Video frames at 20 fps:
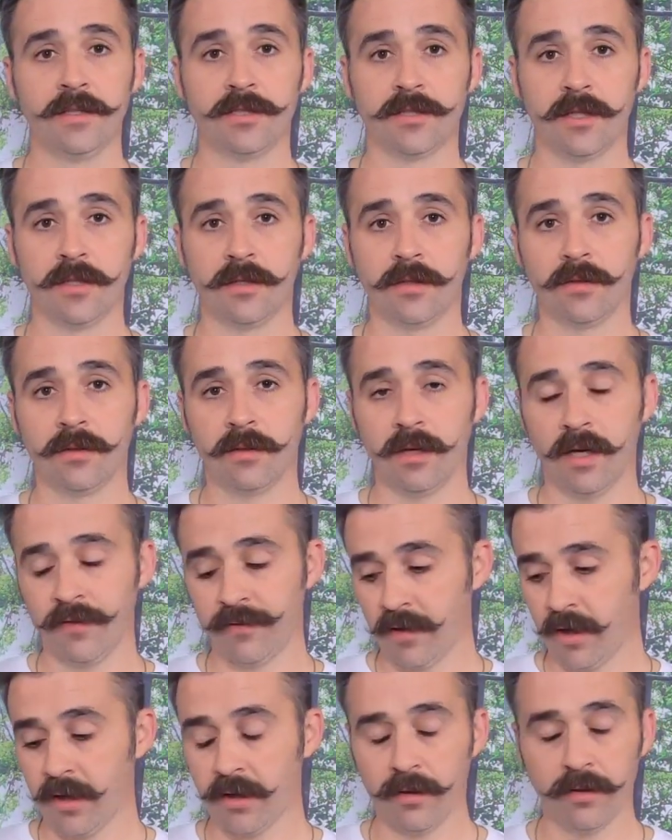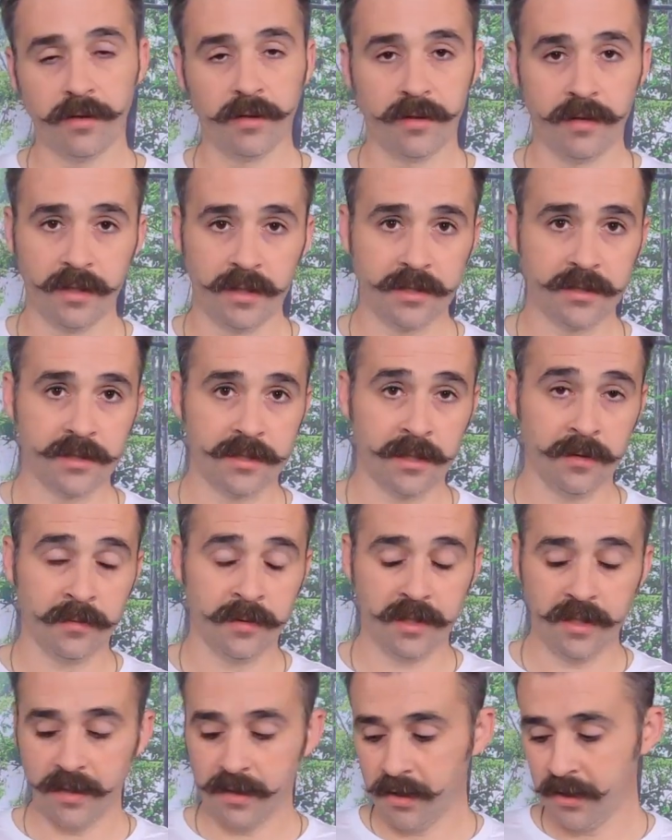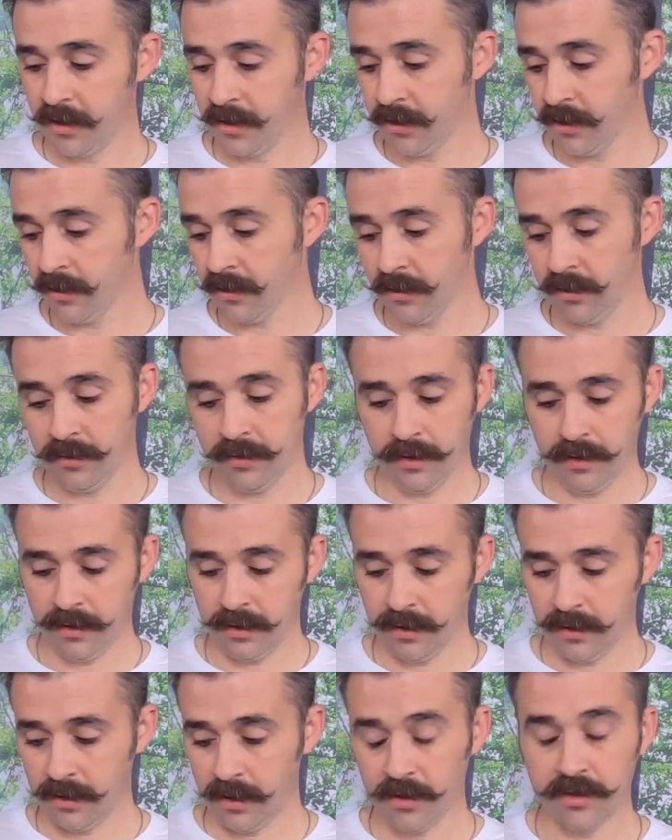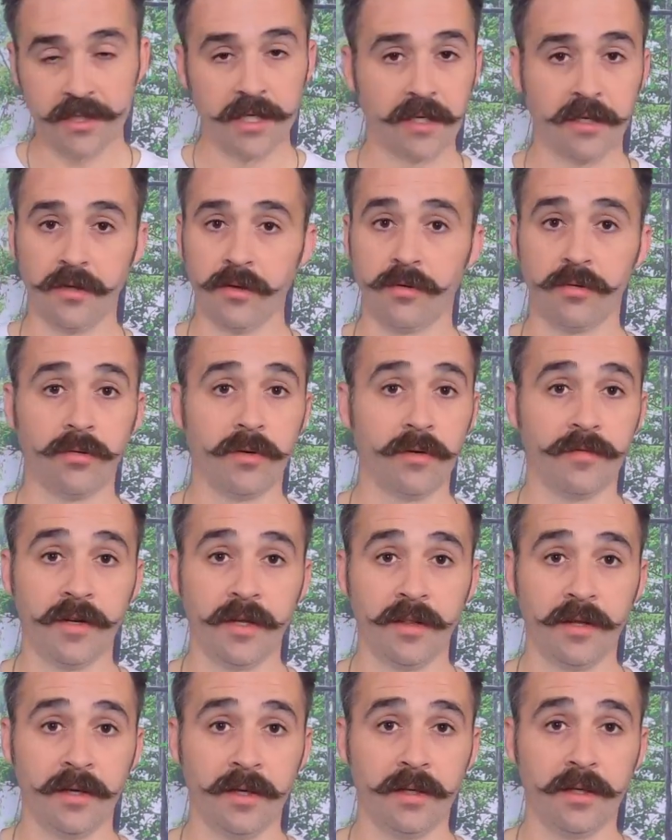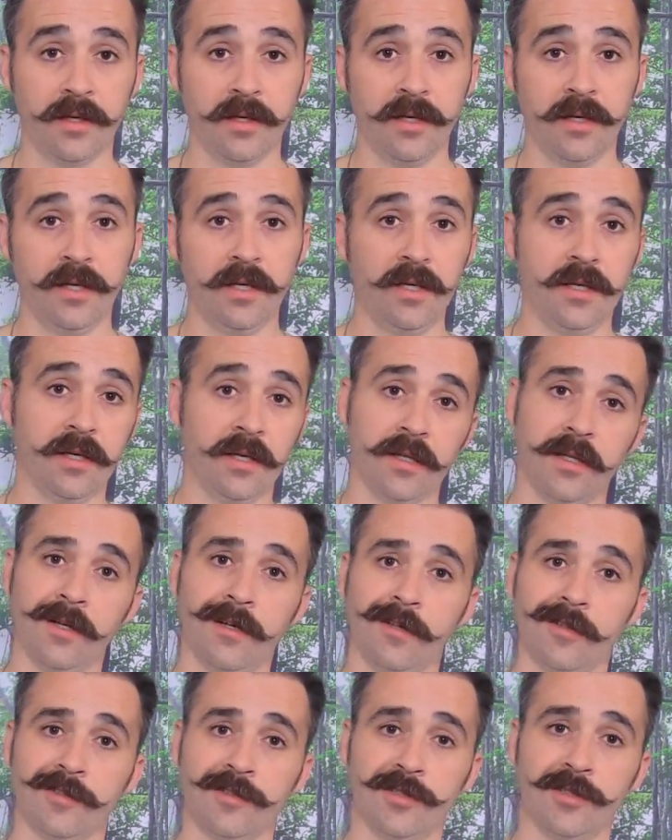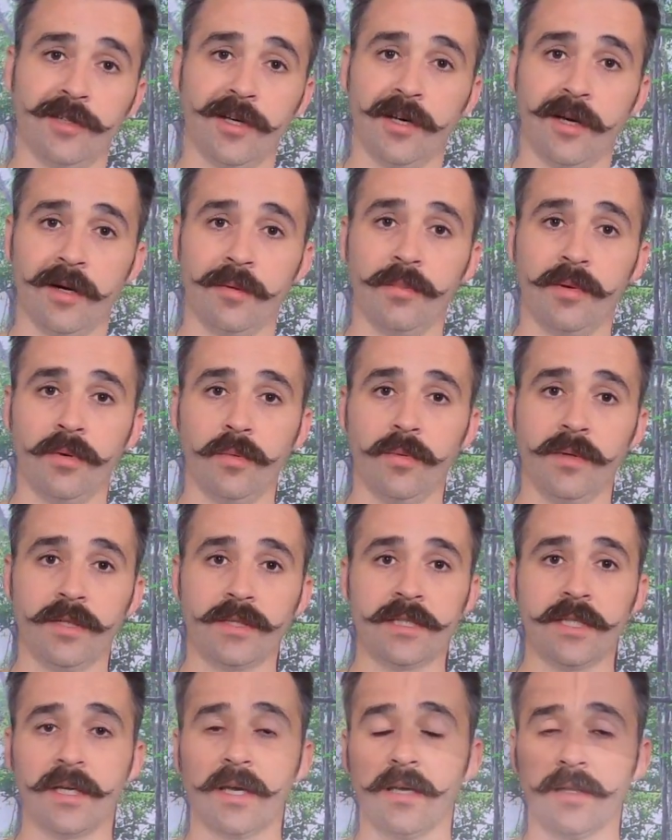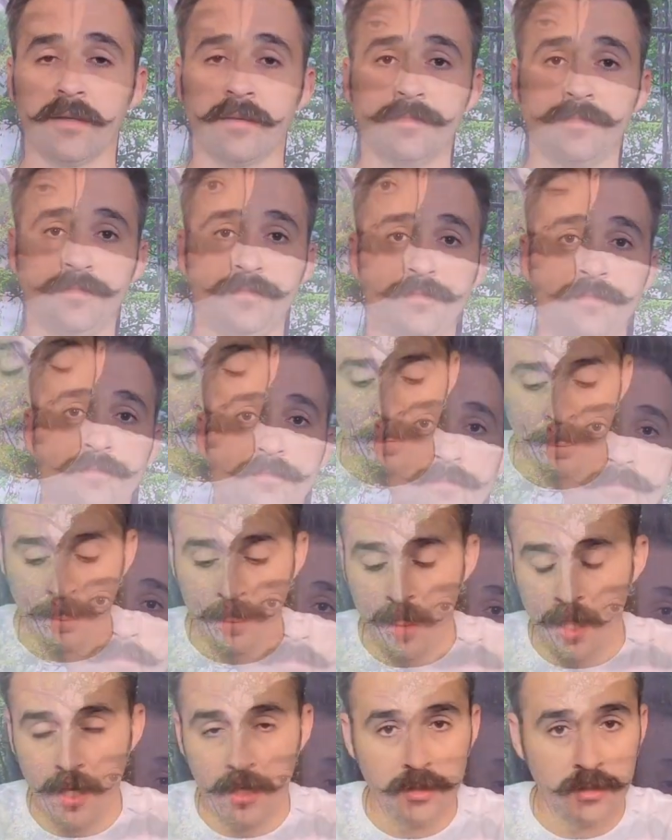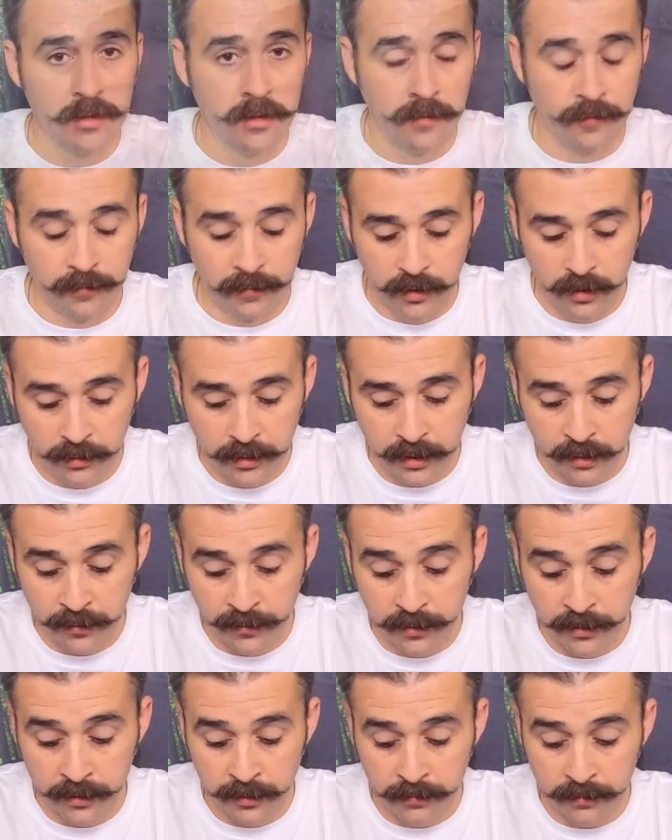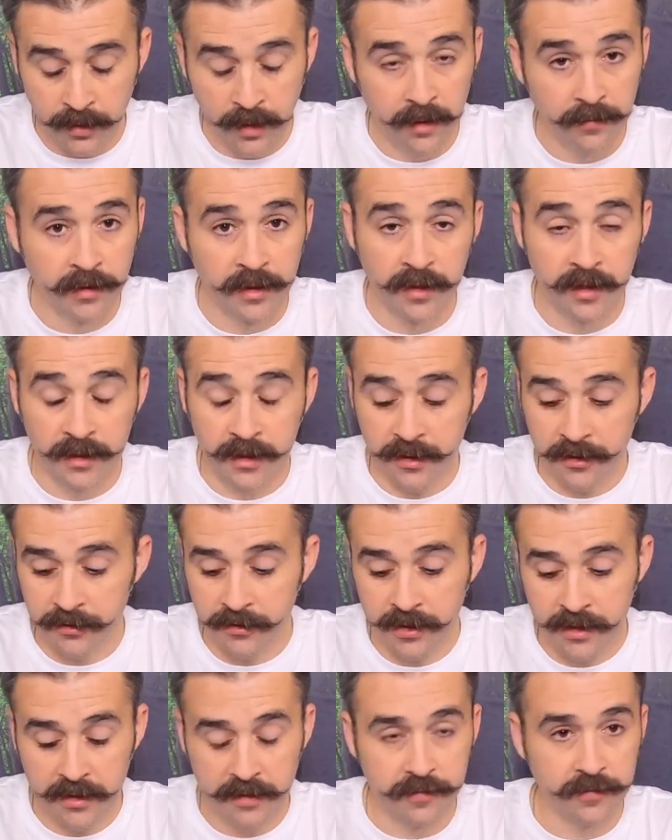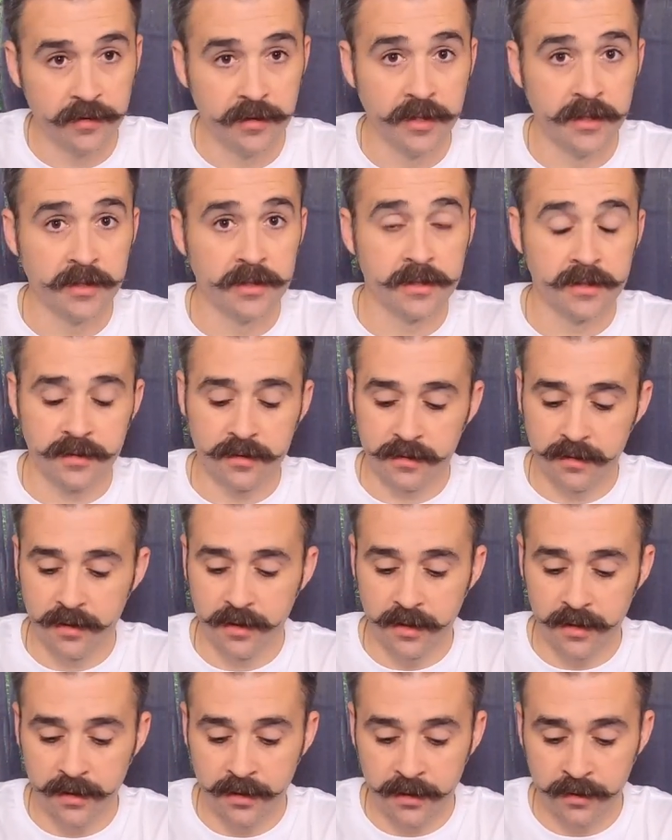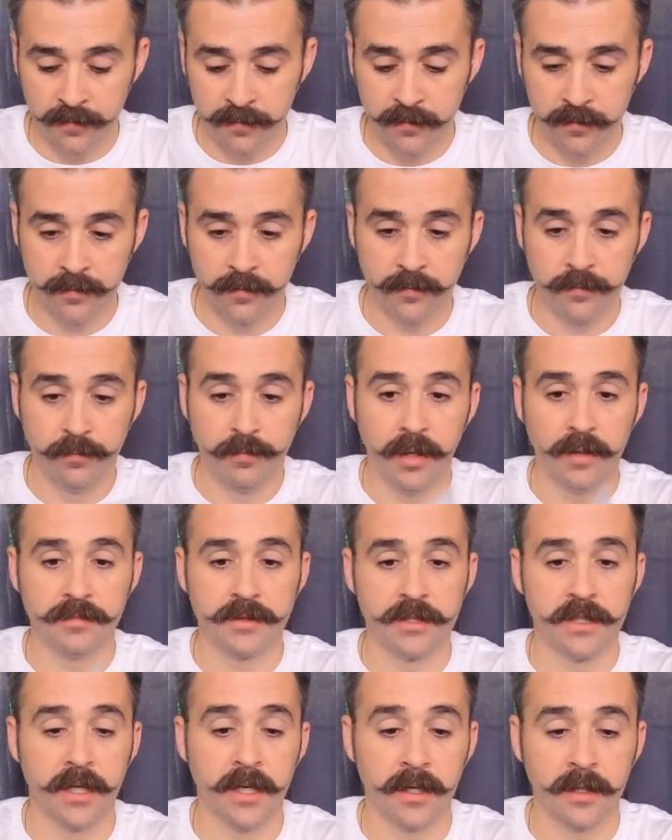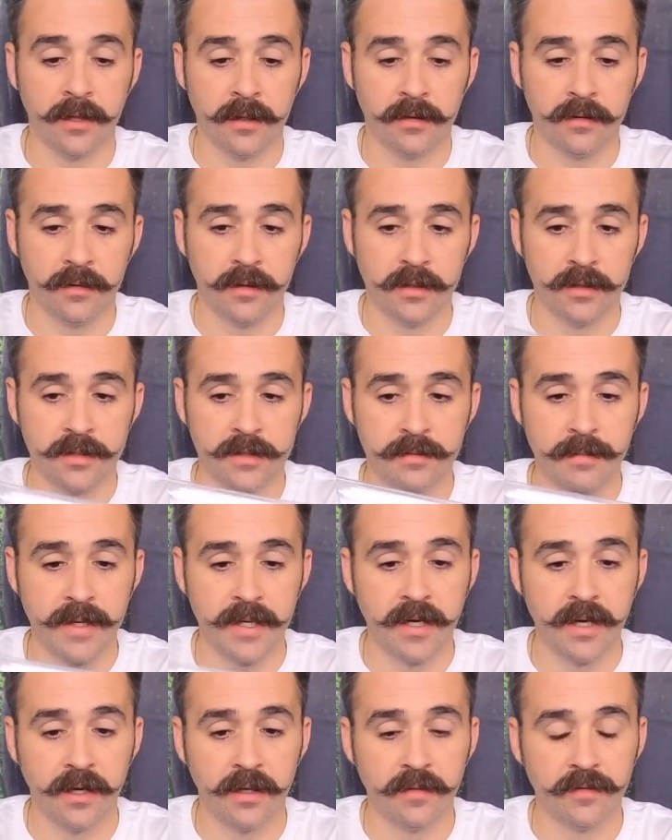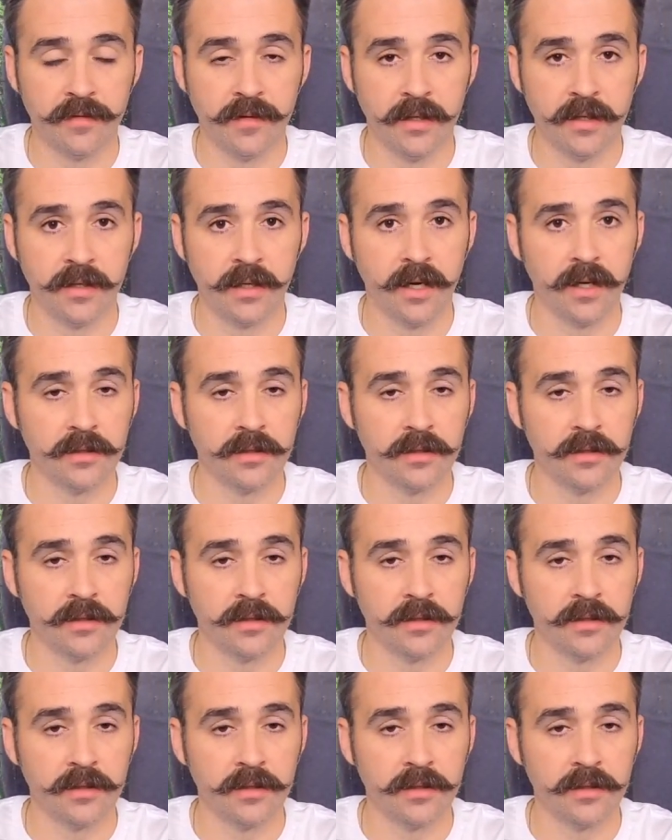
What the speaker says: So I've got all the things that we need here. I'll take you through everything that you need, and then I'll show you how to put one together. Going over everything that you need for this, the pump sack is made out of the